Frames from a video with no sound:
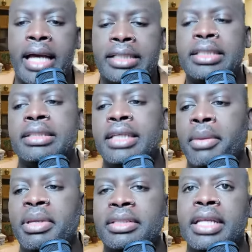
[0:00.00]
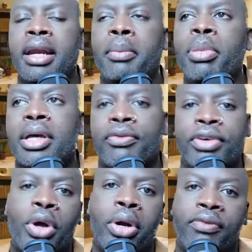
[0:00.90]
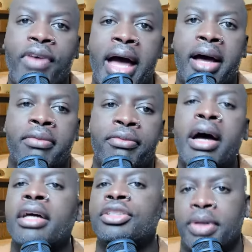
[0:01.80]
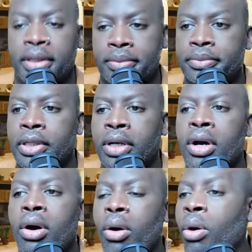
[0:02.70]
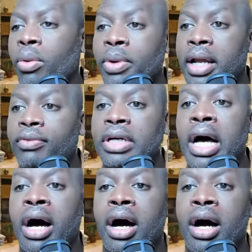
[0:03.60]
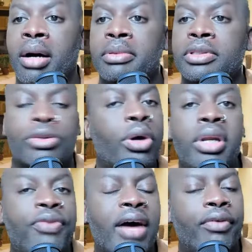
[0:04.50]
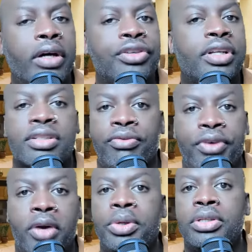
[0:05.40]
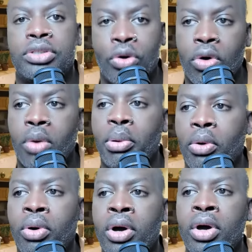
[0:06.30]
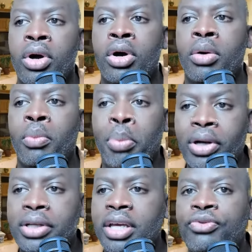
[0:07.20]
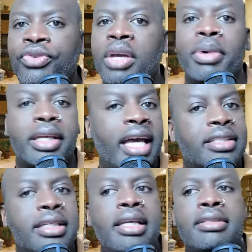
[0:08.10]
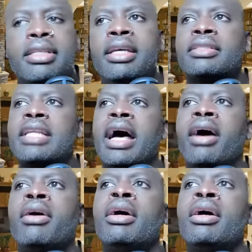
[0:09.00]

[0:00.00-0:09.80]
She said Miss Netta booking for thirty-five hundred dollars or whatever. Um, so thirty-five hundred dollars is a very doable booking fee, but catch these teas now.